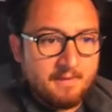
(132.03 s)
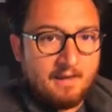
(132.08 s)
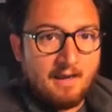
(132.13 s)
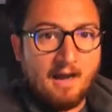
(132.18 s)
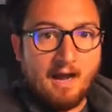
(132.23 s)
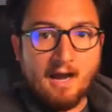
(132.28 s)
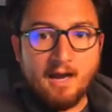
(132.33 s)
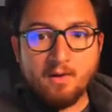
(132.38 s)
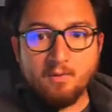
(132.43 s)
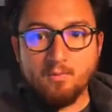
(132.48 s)

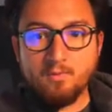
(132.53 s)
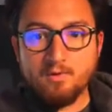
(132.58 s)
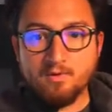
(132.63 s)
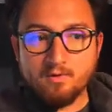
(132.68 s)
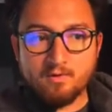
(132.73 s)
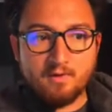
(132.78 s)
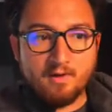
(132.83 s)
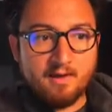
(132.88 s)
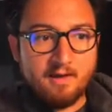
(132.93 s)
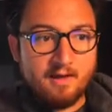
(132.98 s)
I
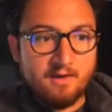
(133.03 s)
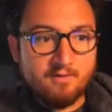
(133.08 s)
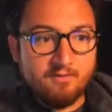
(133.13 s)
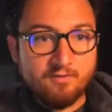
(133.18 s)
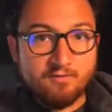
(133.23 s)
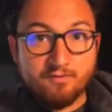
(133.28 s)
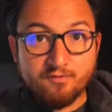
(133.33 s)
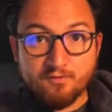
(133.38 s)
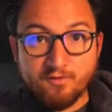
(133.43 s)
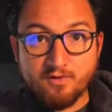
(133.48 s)
will, at
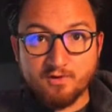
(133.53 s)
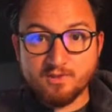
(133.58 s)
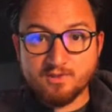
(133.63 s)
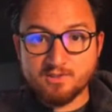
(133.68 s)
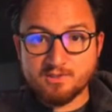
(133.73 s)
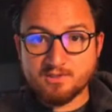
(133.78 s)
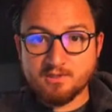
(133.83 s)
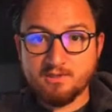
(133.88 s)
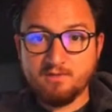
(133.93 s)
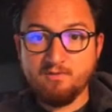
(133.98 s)

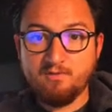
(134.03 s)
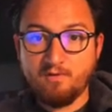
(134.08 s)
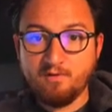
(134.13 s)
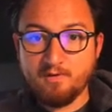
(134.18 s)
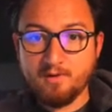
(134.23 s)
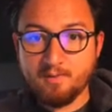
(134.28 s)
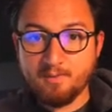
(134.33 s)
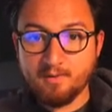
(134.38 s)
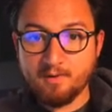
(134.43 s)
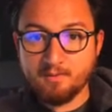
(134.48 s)
first, you've
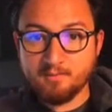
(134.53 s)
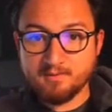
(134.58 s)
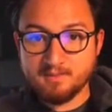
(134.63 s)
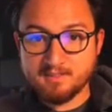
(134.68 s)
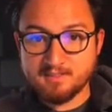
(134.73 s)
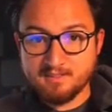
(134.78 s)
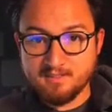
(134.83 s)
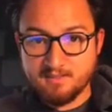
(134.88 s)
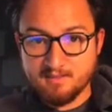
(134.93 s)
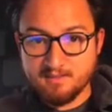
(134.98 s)
already been able to
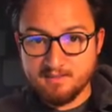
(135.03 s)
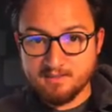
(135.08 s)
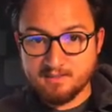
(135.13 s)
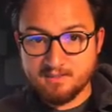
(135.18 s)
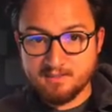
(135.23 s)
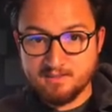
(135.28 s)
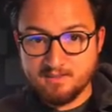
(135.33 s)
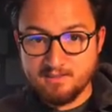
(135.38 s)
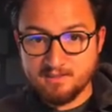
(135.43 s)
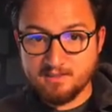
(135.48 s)
see
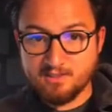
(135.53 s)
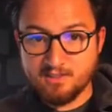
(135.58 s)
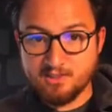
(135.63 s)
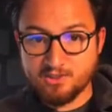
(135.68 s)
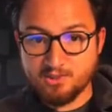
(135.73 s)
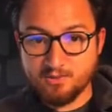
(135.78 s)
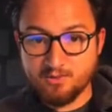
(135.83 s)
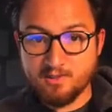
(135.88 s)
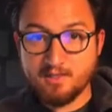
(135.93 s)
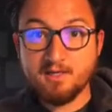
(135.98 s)
this
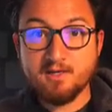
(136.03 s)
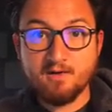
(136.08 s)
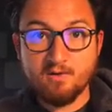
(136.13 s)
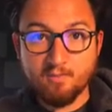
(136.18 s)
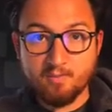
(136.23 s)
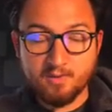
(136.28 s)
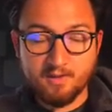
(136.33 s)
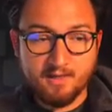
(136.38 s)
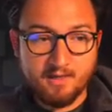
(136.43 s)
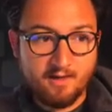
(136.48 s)
issue here
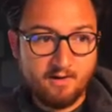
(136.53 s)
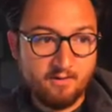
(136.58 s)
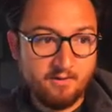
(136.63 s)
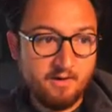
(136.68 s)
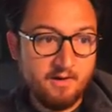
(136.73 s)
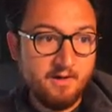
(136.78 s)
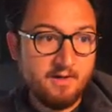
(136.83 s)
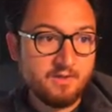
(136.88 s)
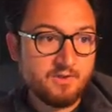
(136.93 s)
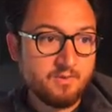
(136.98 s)
play out.
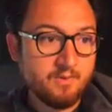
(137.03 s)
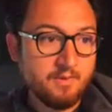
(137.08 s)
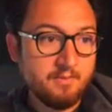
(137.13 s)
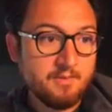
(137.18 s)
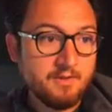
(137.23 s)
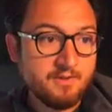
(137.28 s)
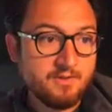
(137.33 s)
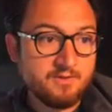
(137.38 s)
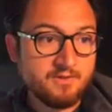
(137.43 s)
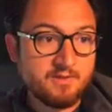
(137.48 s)
So what I'm
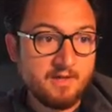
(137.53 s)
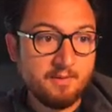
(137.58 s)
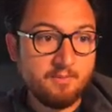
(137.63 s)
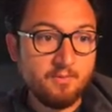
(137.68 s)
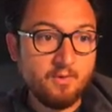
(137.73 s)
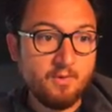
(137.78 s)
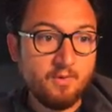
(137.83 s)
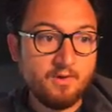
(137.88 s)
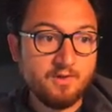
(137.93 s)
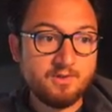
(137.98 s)
gonna do is I'm
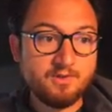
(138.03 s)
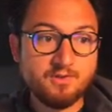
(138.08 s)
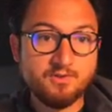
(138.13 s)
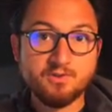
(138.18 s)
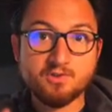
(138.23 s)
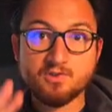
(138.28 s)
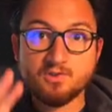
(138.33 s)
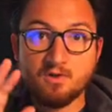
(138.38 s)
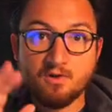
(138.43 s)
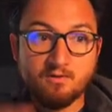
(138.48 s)
going to
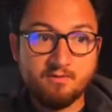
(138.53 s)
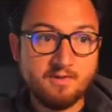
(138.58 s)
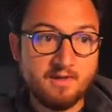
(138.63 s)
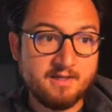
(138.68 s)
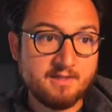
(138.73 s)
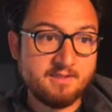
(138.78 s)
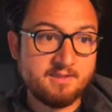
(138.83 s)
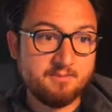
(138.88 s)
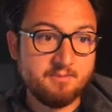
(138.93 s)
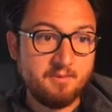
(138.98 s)
solve
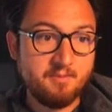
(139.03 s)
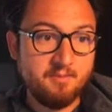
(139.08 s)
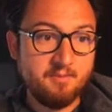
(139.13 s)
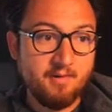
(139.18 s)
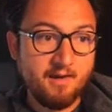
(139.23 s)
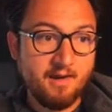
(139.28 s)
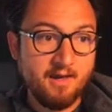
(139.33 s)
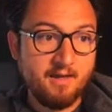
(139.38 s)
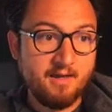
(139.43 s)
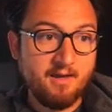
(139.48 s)
that simply
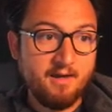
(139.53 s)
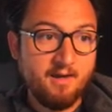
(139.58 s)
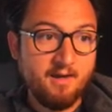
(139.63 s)
by